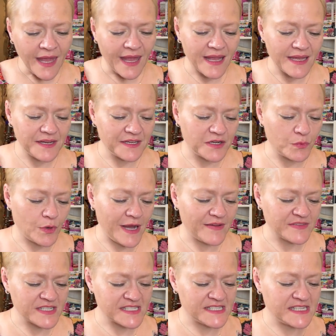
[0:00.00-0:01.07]
And we'll have
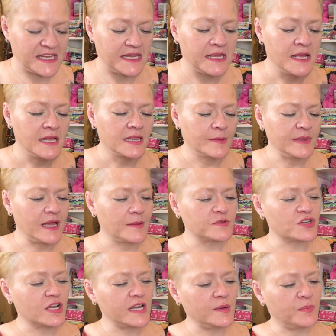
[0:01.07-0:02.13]
to see. I'm
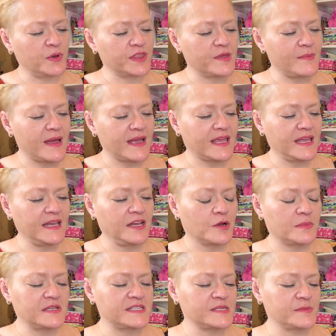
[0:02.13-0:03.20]
trying to put them back in here,
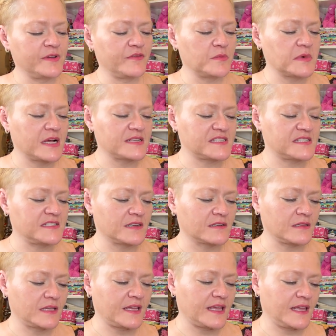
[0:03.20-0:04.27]
but some of them got stuck
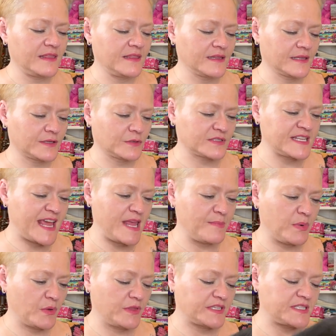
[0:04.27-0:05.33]
like in the little tape
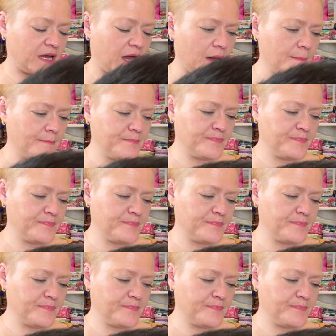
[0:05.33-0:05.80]
on the top.